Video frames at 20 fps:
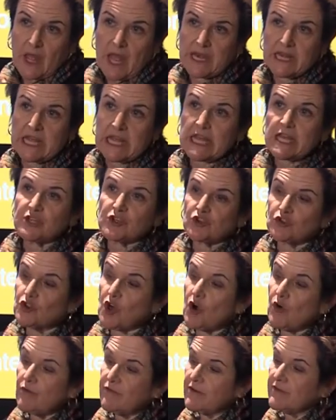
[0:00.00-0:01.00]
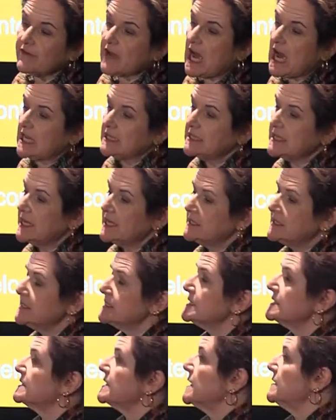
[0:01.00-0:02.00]
And each loaf of content
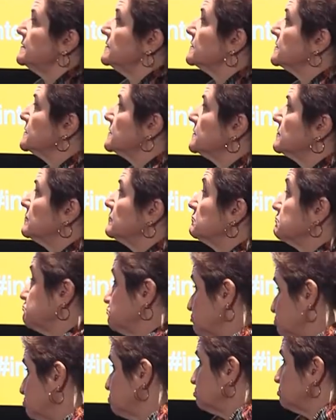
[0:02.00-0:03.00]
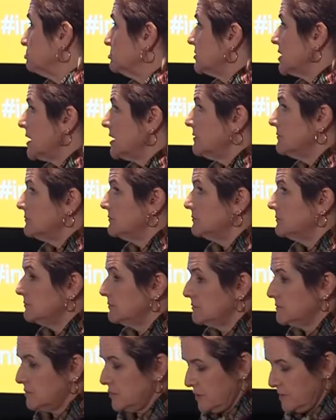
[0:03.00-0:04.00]
is a sentence. Okay?
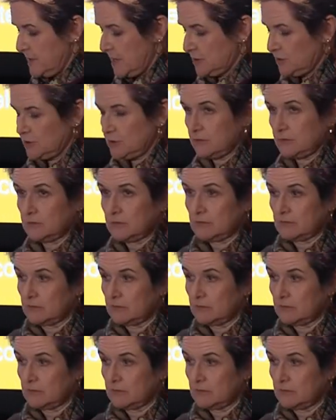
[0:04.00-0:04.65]
Pretty much.